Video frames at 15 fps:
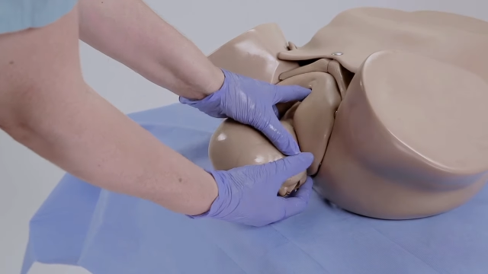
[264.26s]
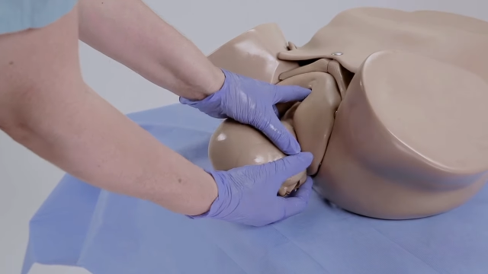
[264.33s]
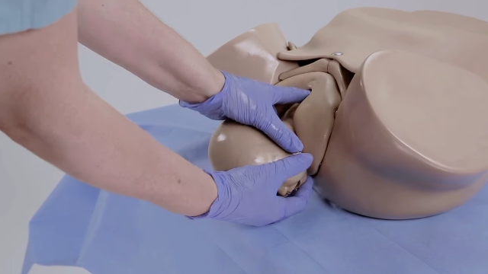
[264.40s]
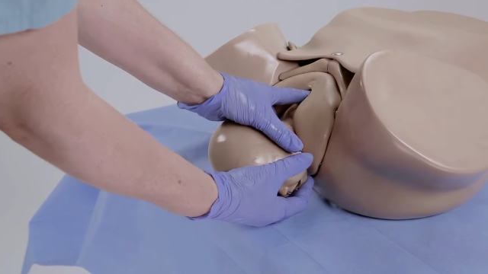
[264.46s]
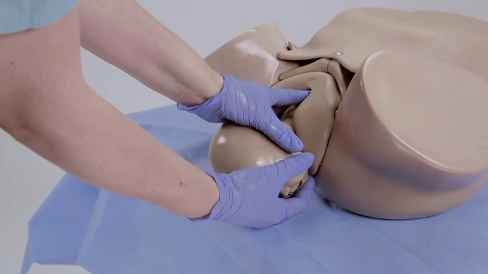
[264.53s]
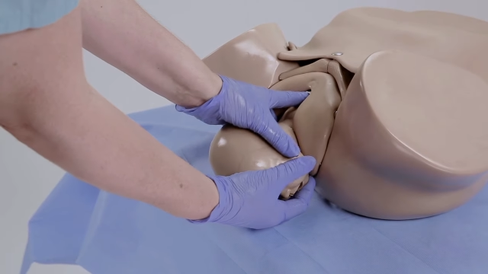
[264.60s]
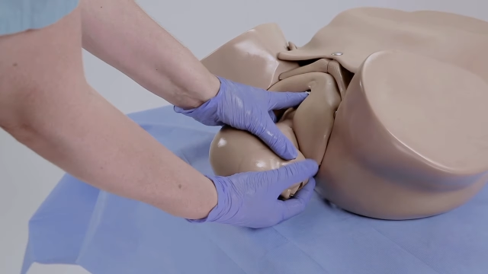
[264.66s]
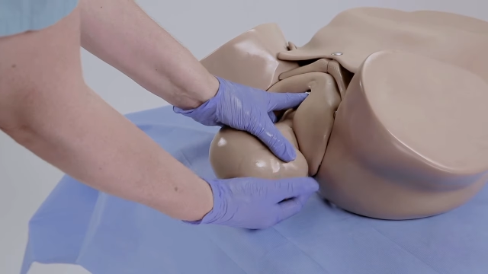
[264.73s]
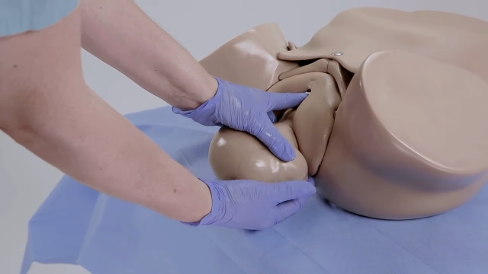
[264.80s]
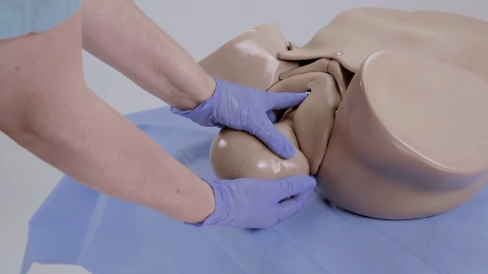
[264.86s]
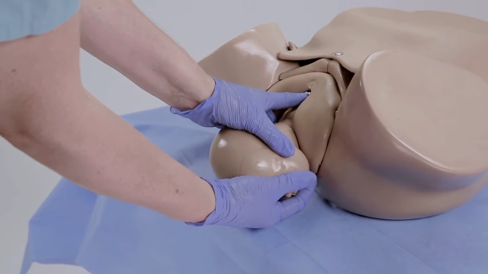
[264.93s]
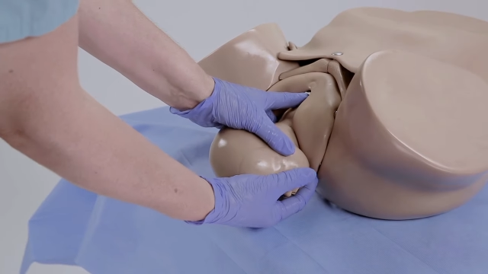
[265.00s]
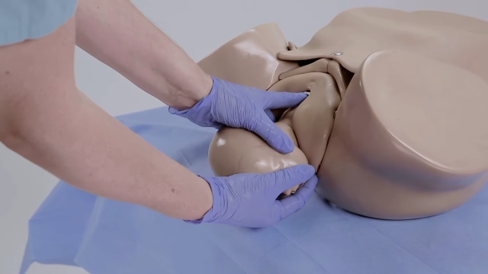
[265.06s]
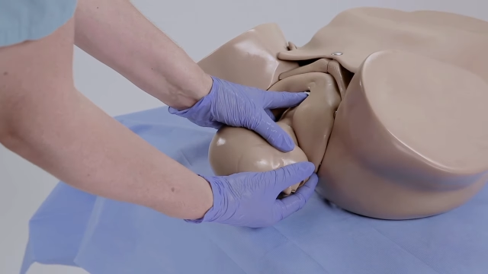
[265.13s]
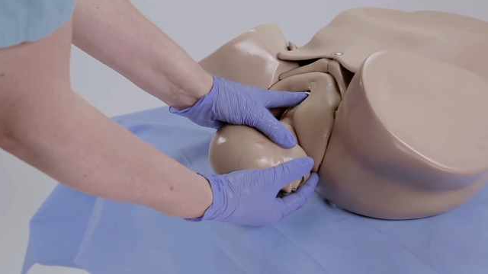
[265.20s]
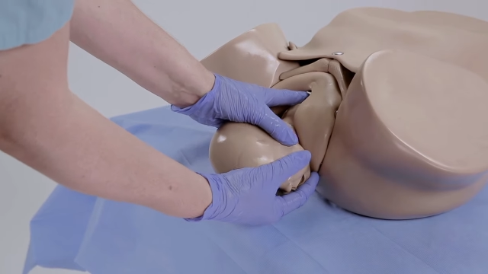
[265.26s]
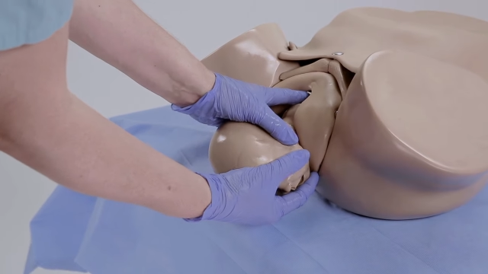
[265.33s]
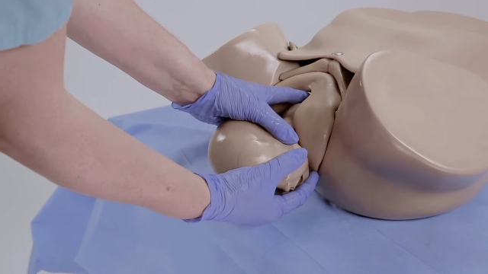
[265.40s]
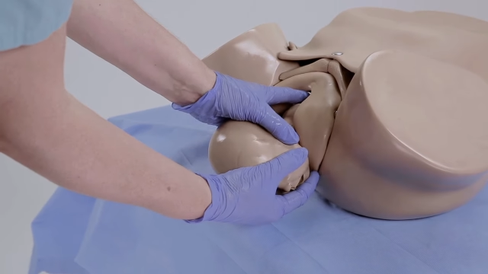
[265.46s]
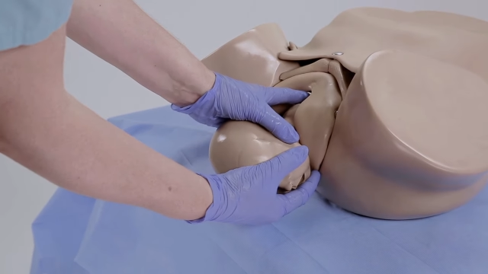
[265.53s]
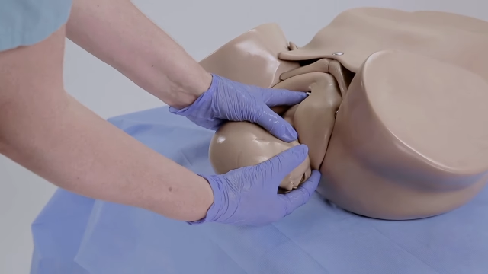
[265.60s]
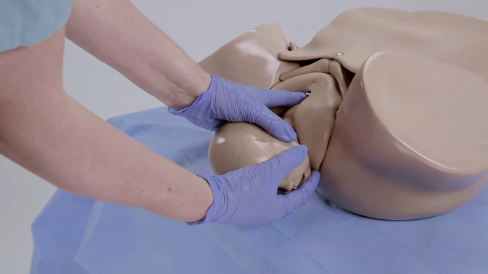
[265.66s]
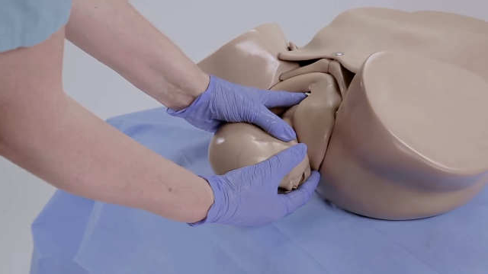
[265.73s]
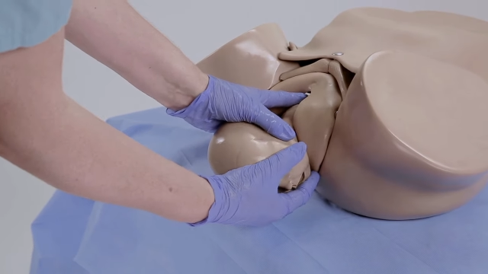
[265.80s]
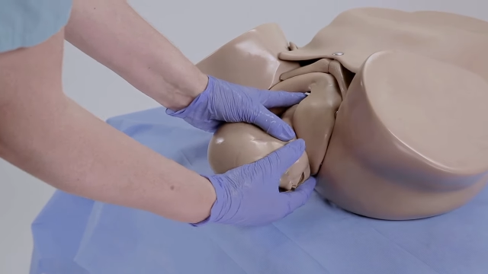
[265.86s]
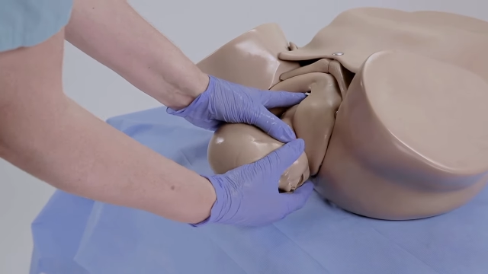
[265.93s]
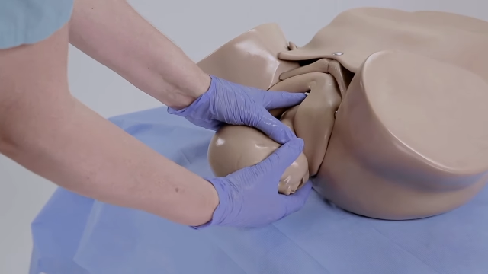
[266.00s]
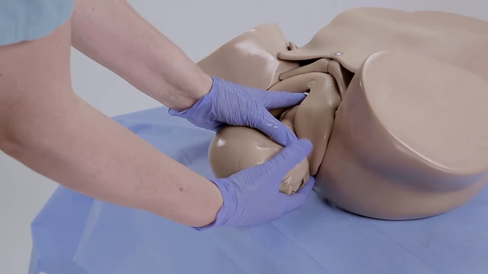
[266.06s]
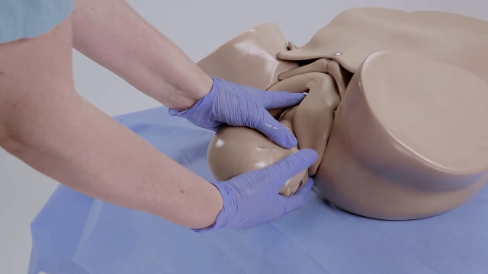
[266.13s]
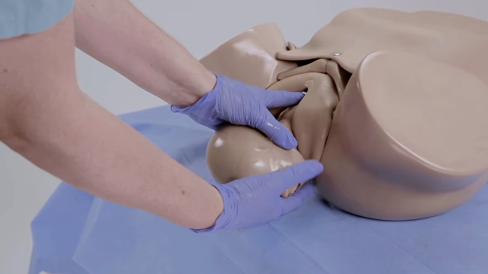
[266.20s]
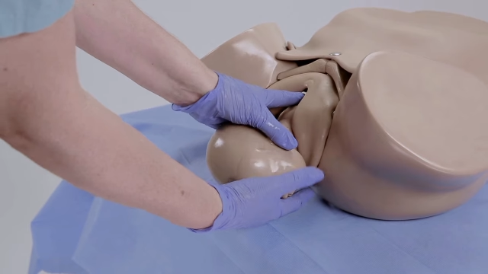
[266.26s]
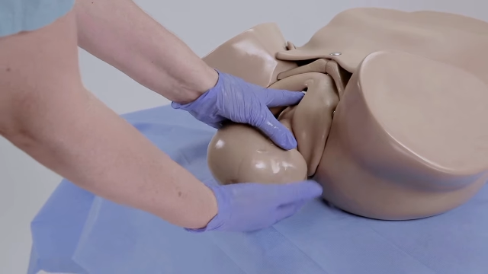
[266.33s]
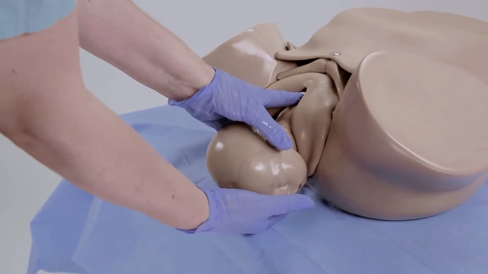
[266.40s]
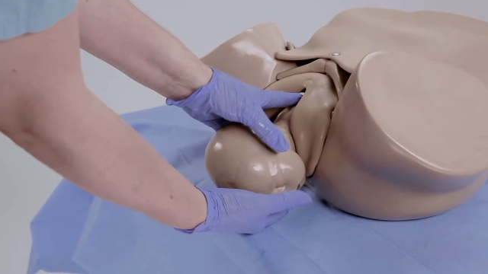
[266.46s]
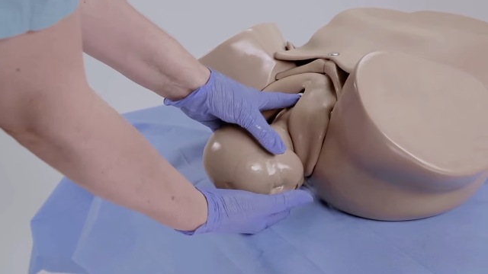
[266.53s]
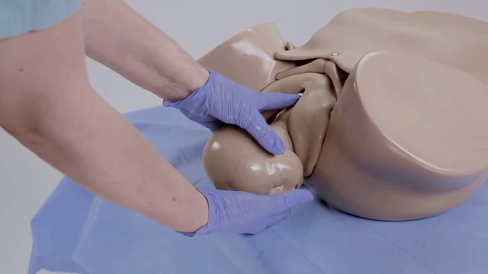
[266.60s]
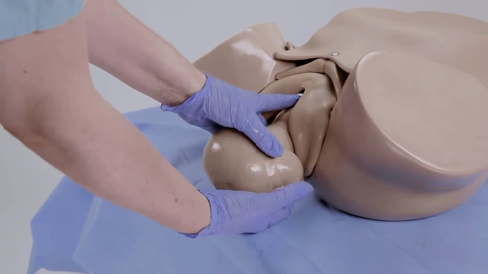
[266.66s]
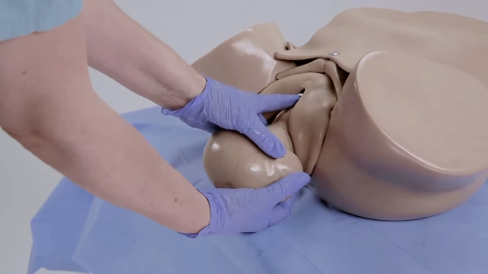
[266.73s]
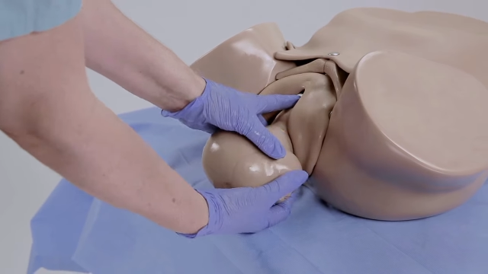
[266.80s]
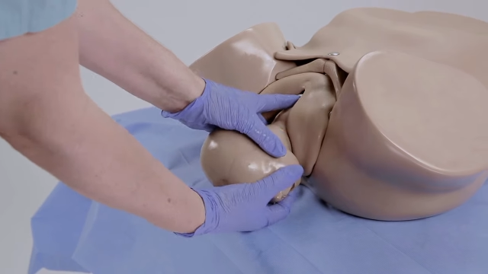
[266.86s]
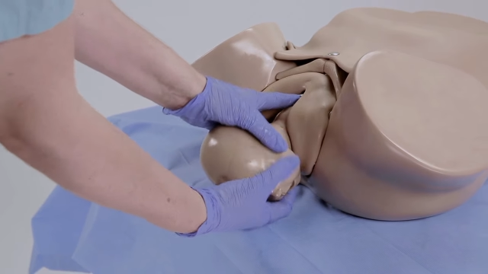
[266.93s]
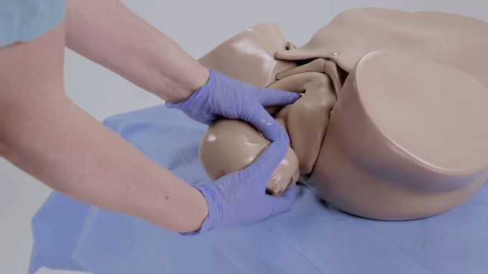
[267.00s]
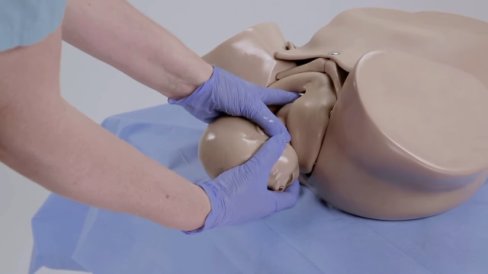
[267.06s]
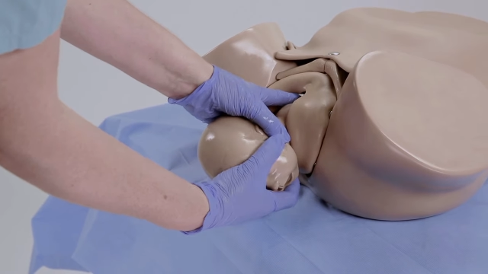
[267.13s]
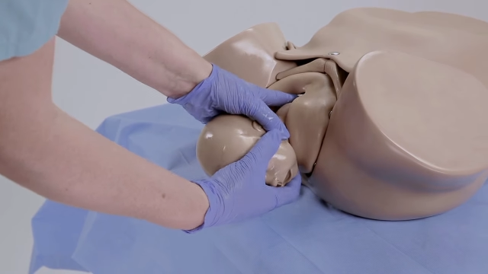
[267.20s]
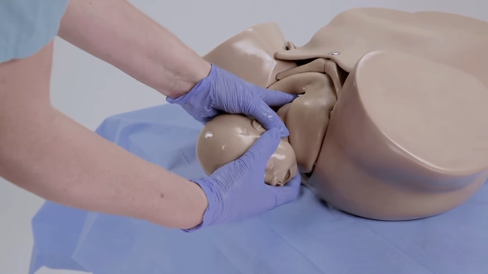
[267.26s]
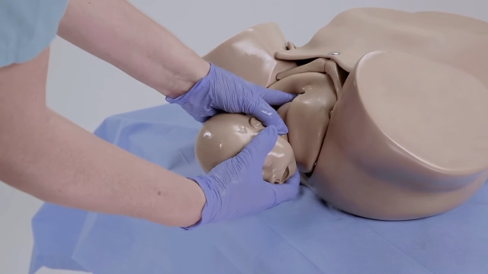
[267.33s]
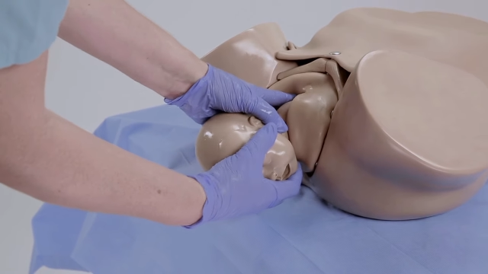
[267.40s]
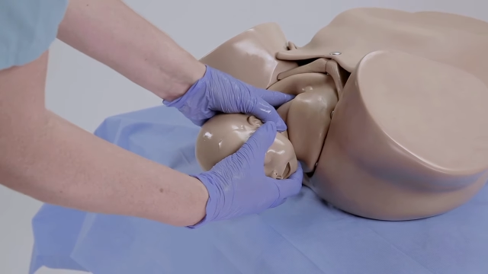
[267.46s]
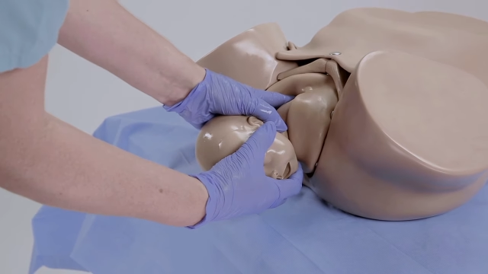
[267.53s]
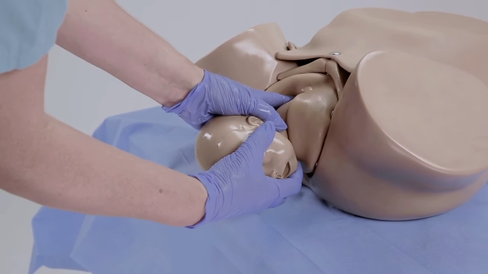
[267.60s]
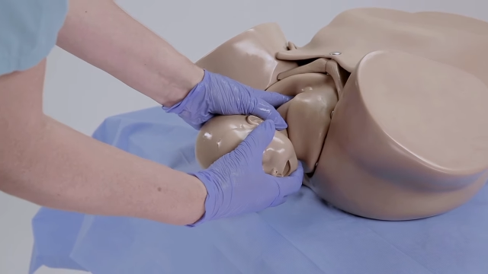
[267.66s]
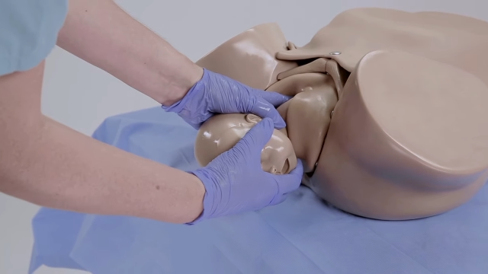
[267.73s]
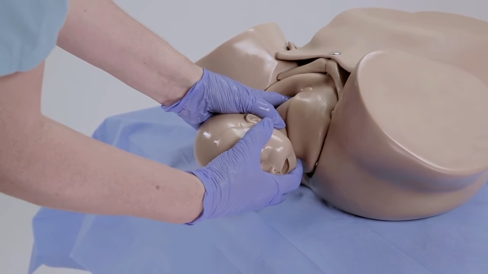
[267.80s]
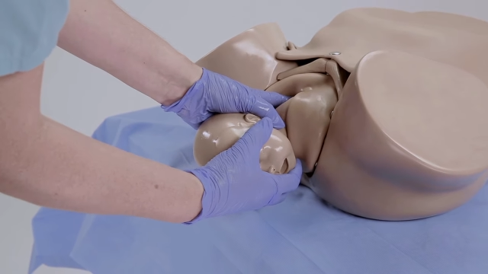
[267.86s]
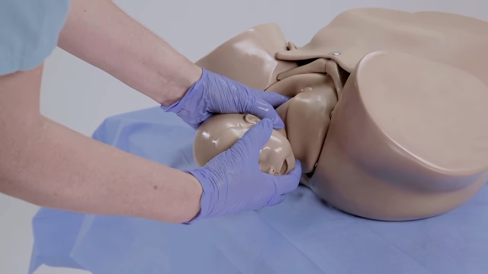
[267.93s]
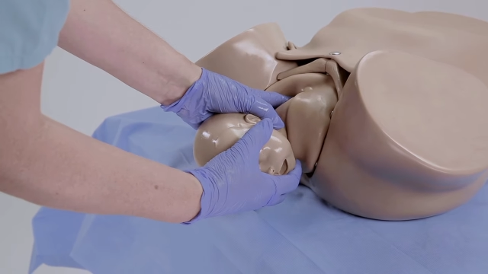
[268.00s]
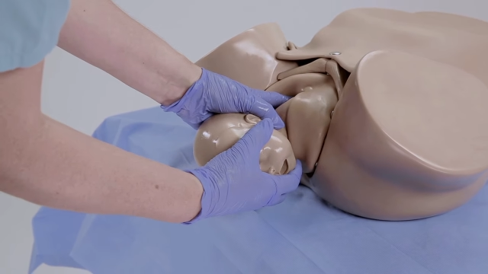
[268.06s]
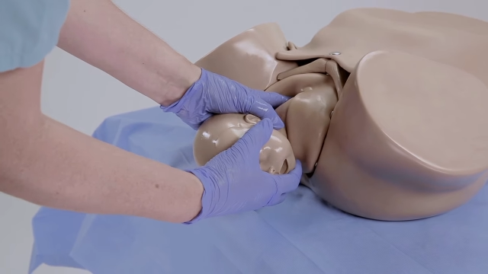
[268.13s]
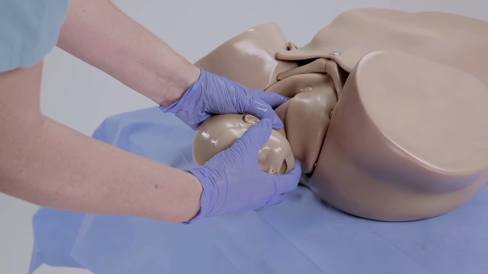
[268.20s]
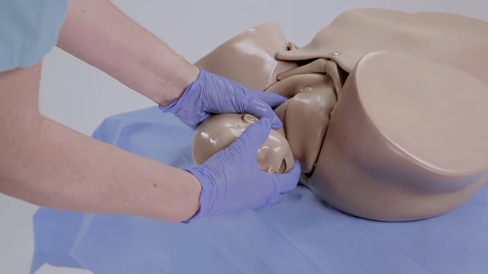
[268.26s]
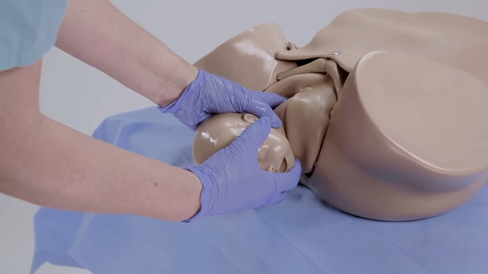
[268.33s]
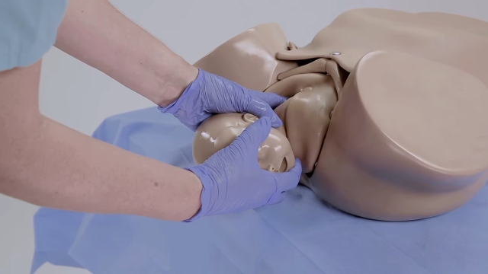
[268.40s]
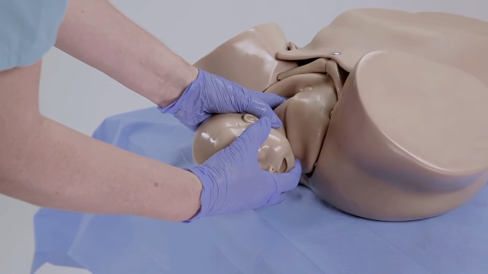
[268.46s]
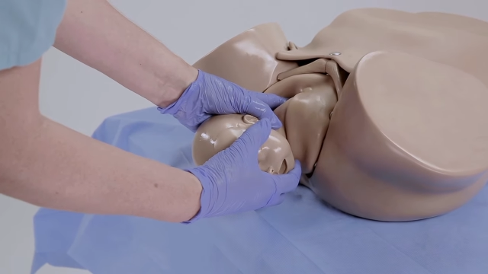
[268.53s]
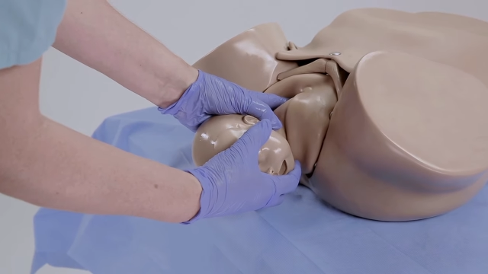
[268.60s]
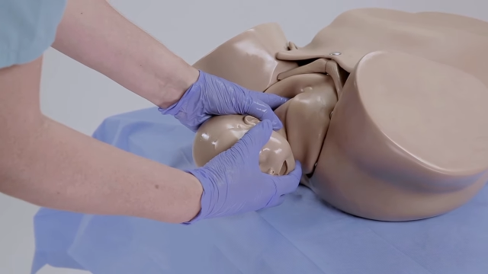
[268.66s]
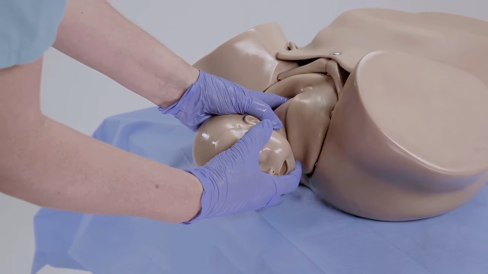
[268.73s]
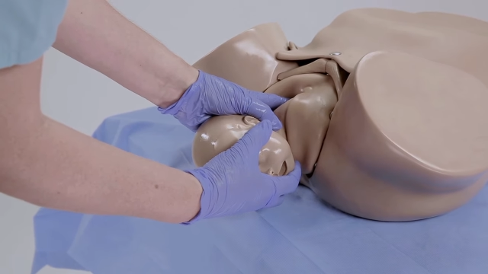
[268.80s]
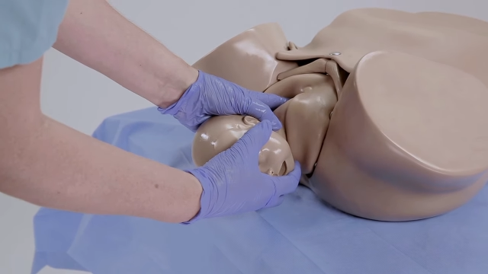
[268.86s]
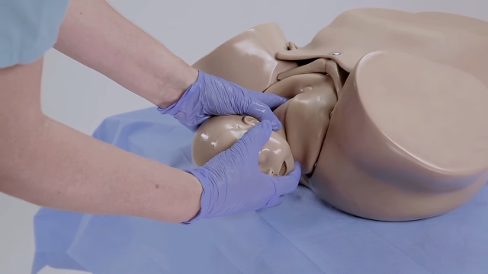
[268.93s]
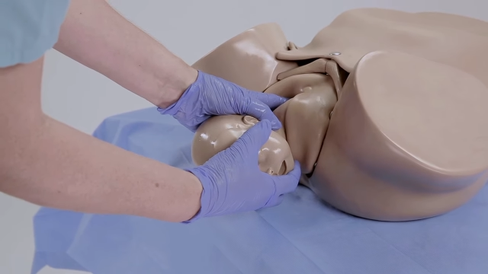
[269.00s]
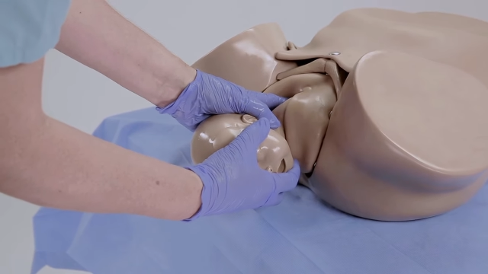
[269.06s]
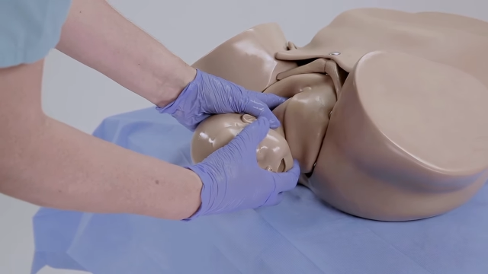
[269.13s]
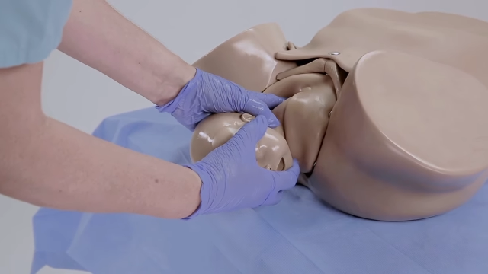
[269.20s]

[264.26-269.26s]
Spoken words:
[unreadable: no face in view]